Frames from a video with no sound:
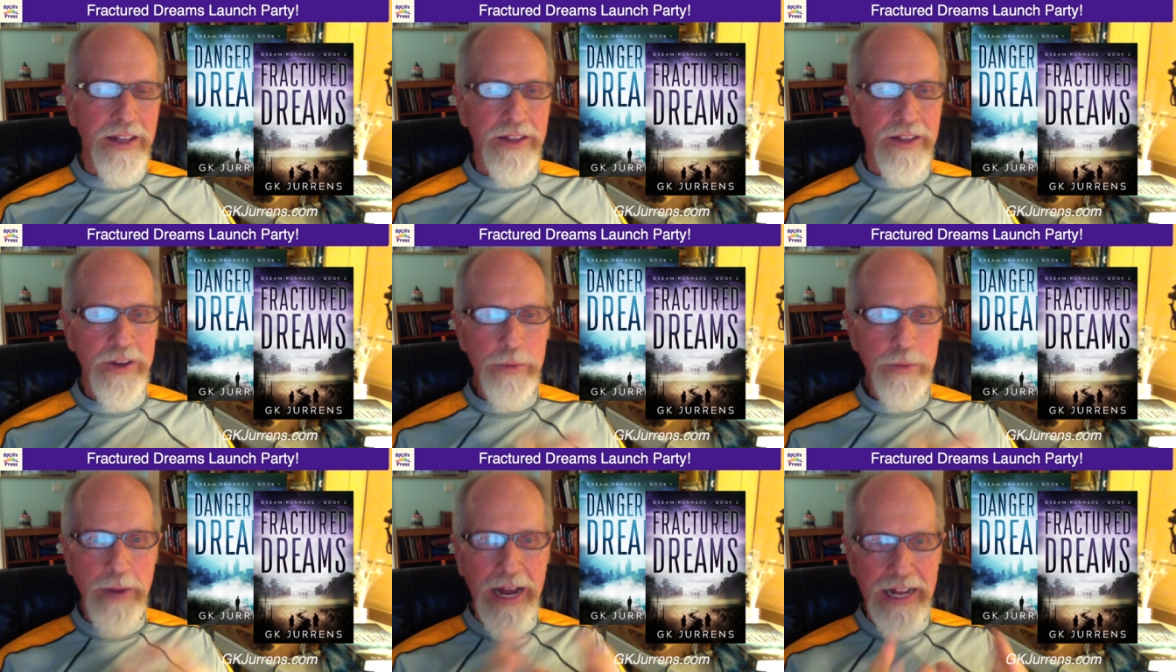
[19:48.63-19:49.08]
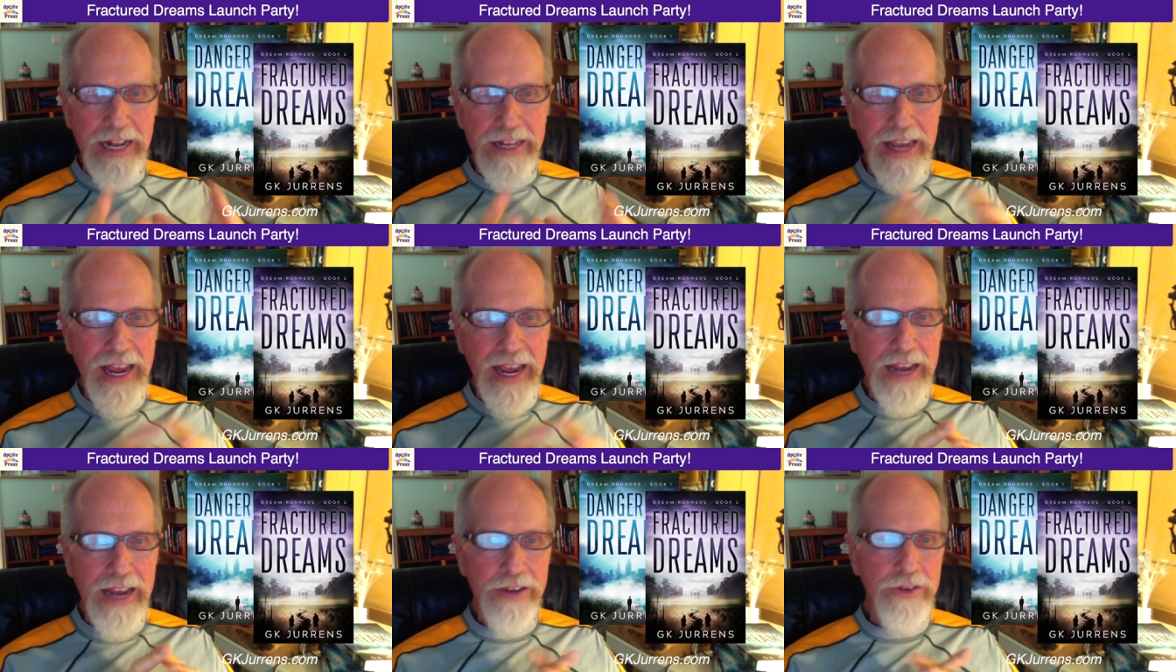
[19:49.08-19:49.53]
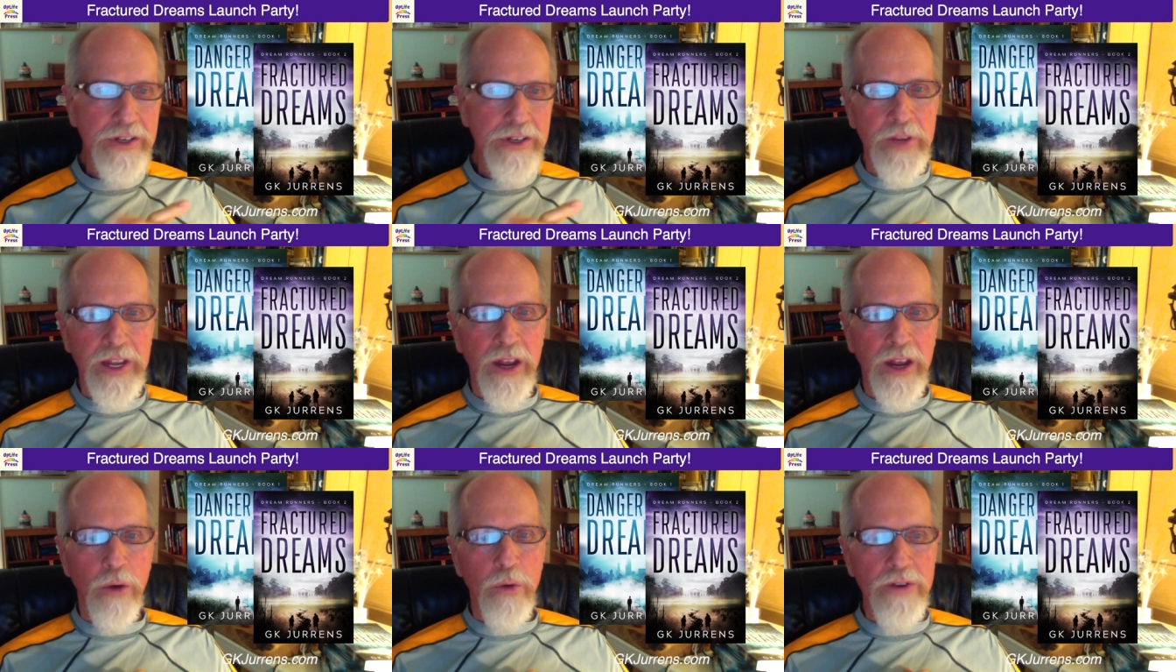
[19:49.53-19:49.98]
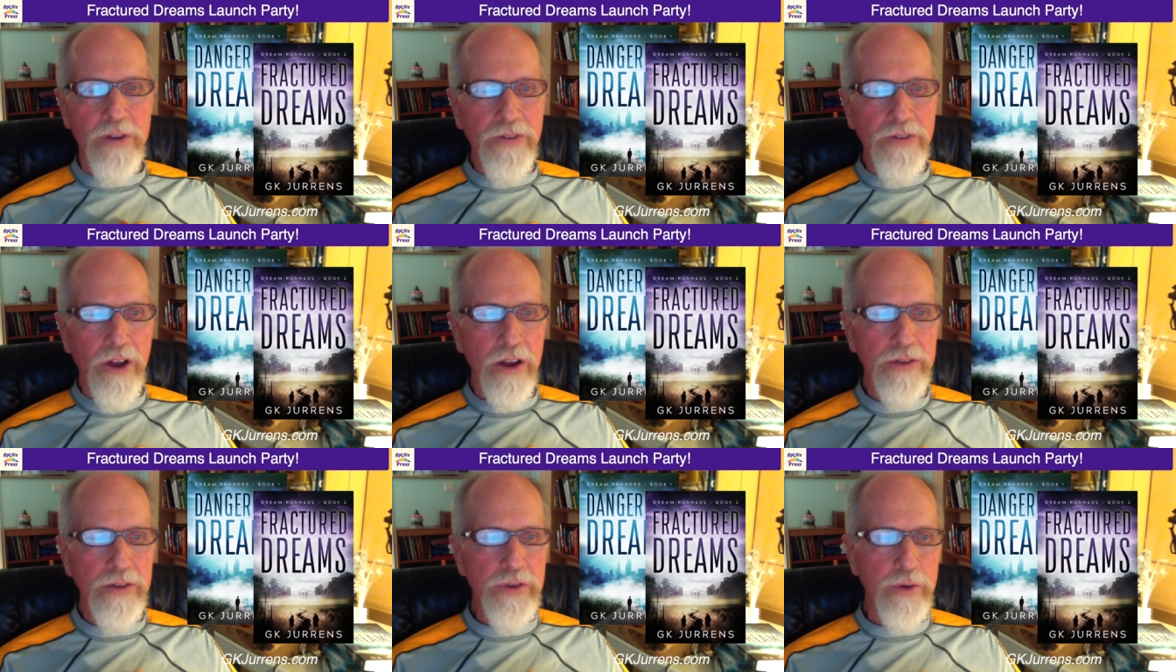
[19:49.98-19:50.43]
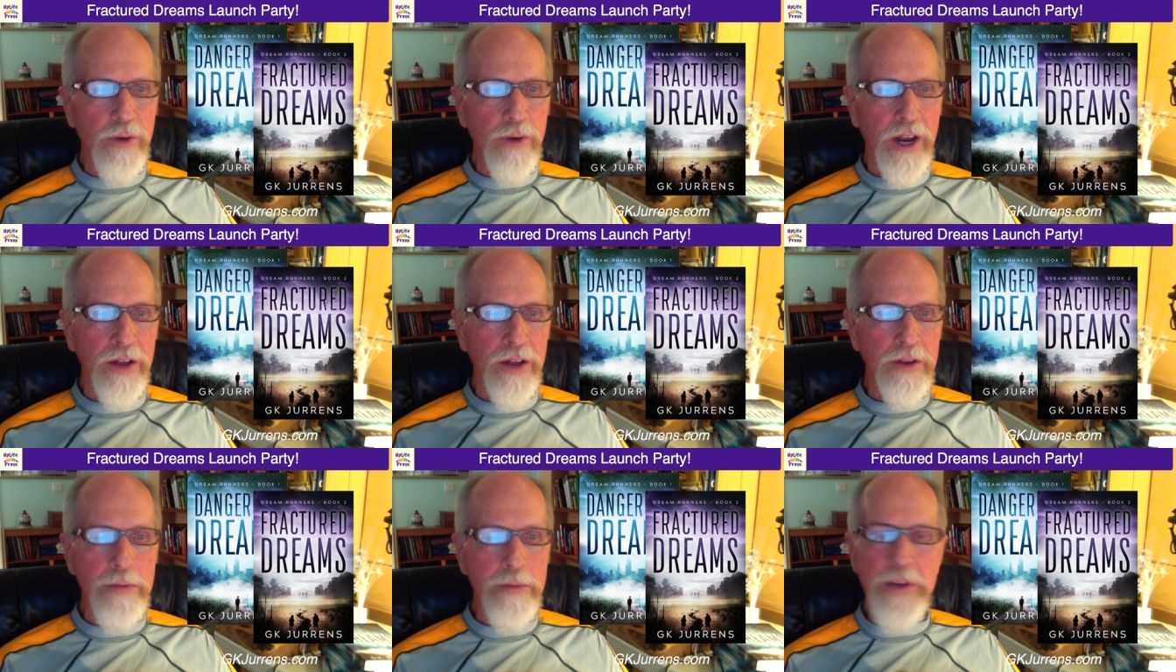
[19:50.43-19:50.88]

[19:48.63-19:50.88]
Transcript: this podcast revolves around the